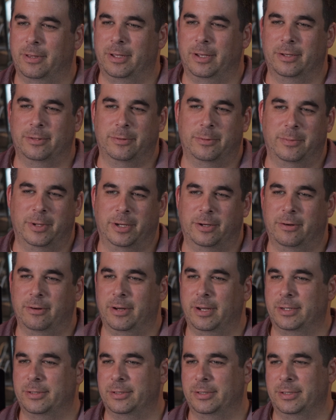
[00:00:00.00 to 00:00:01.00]
things or make
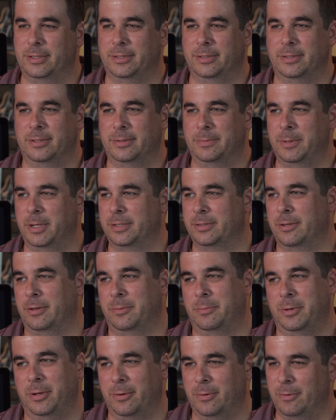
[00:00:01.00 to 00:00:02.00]
corrections based
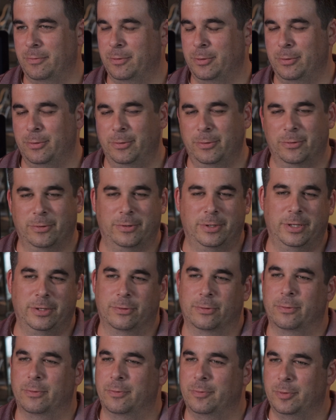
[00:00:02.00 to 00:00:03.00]
on peer reviews or
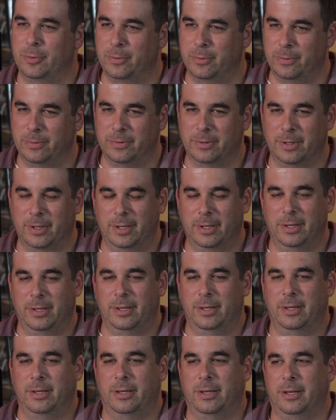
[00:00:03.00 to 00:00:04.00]
teacher reviews.
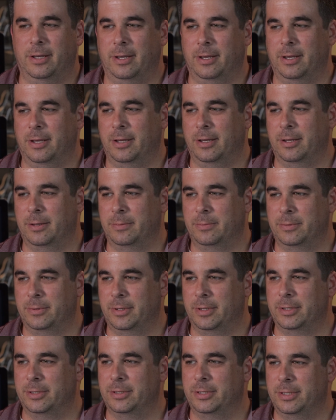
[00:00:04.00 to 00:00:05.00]
Uh,
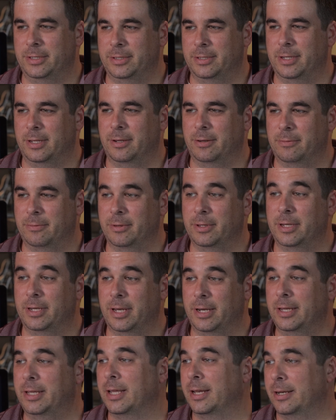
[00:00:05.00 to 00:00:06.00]
and she's uh, really
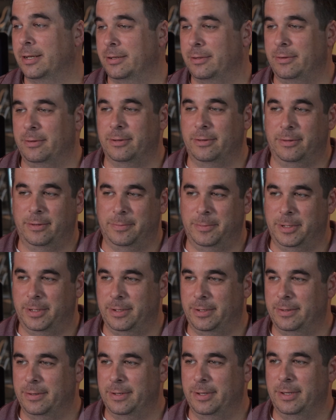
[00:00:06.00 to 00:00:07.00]
dedicated, you know, I
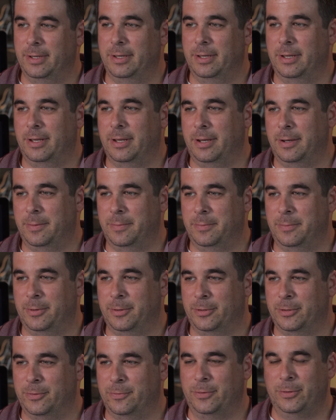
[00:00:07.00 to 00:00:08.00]
mean, um,
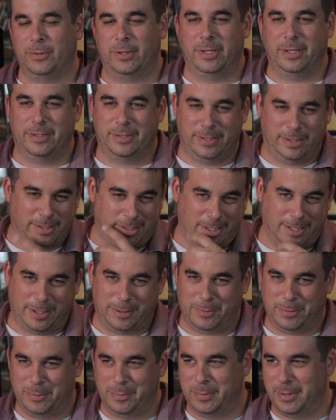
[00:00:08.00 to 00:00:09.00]
there's a few kids in the
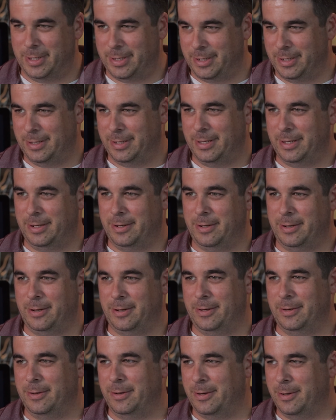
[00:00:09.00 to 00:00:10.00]
classroom that, that
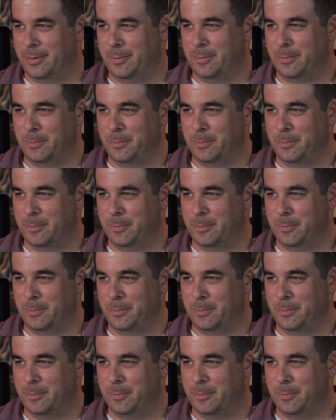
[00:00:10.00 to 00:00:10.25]
are, are